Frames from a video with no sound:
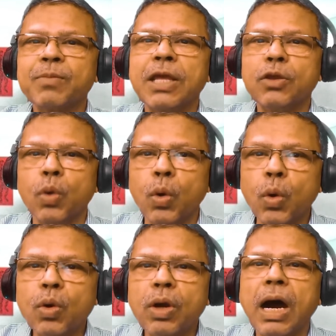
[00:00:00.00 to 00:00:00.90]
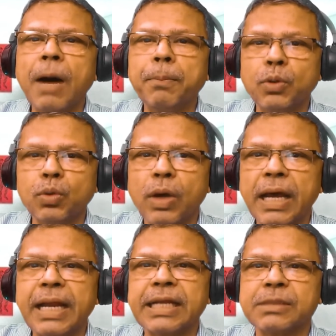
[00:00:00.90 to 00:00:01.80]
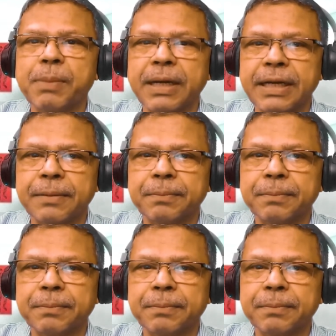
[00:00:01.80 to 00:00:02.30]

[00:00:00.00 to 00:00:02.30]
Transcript: you look up to and respect.